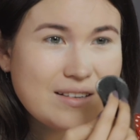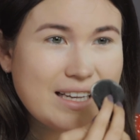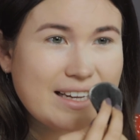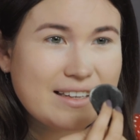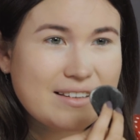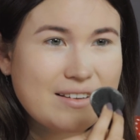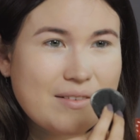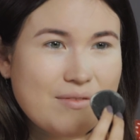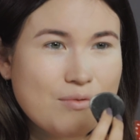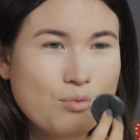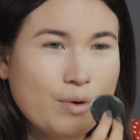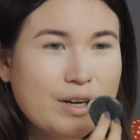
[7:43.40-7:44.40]
like
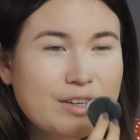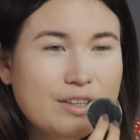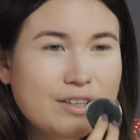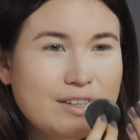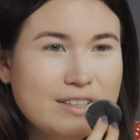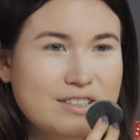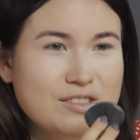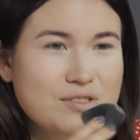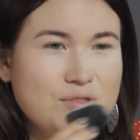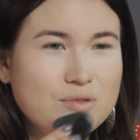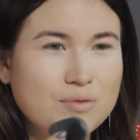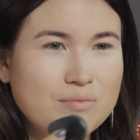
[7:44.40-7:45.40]
water, just
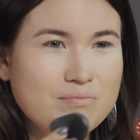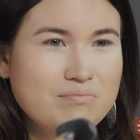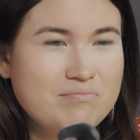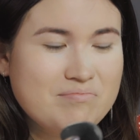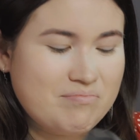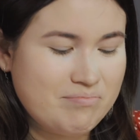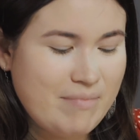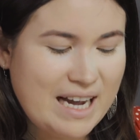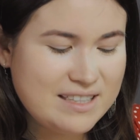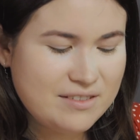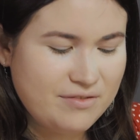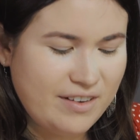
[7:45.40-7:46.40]
to
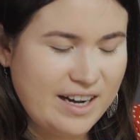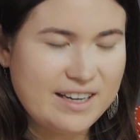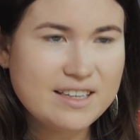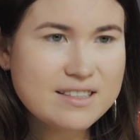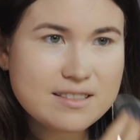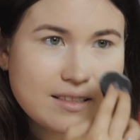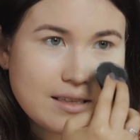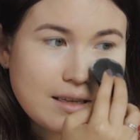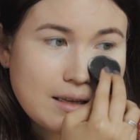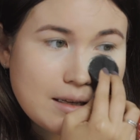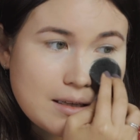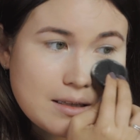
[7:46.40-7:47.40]
mattify it.
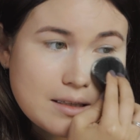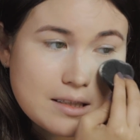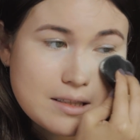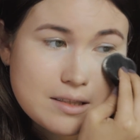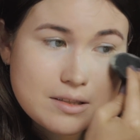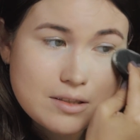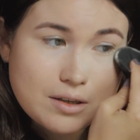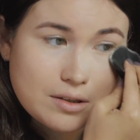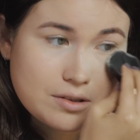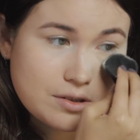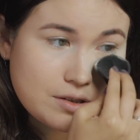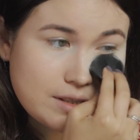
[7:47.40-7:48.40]
So
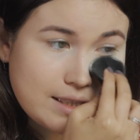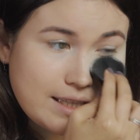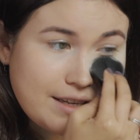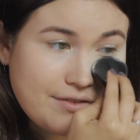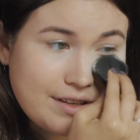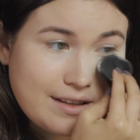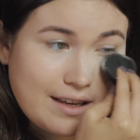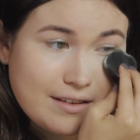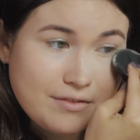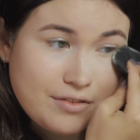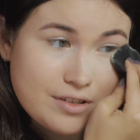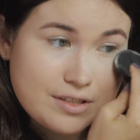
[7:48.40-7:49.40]
you just leave it
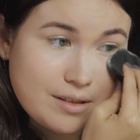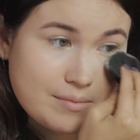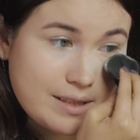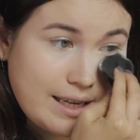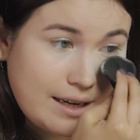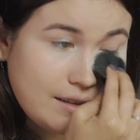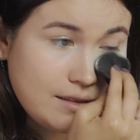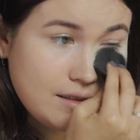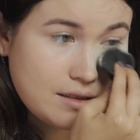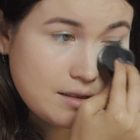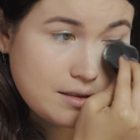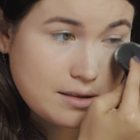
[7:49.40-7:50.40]
in for some
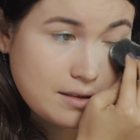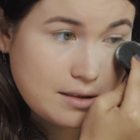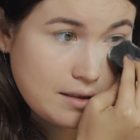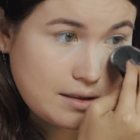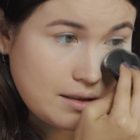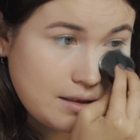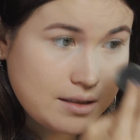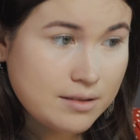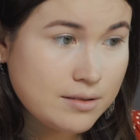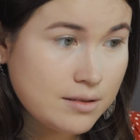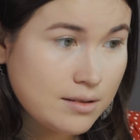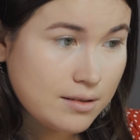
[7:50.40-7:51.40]
seconds,
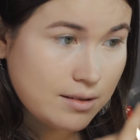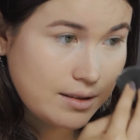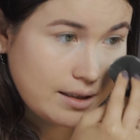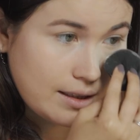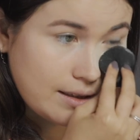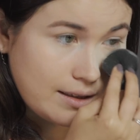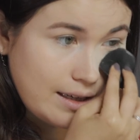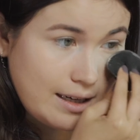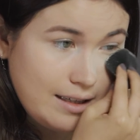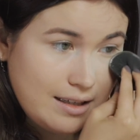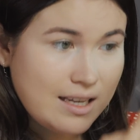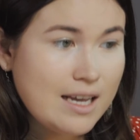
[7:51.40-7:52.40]
like
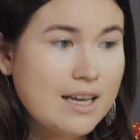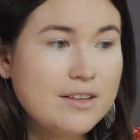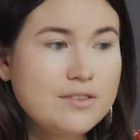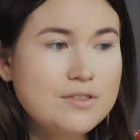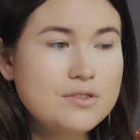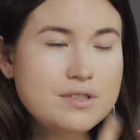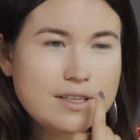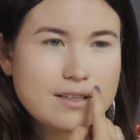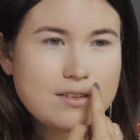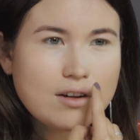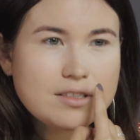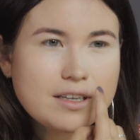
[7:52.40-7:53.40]
that. You see,
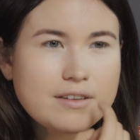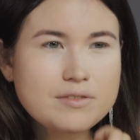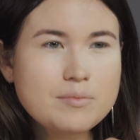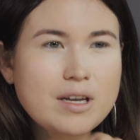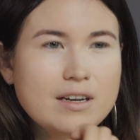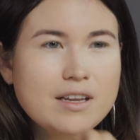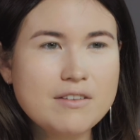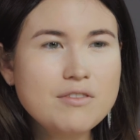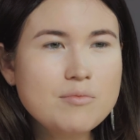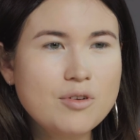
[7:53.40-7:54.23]
it also gives me an even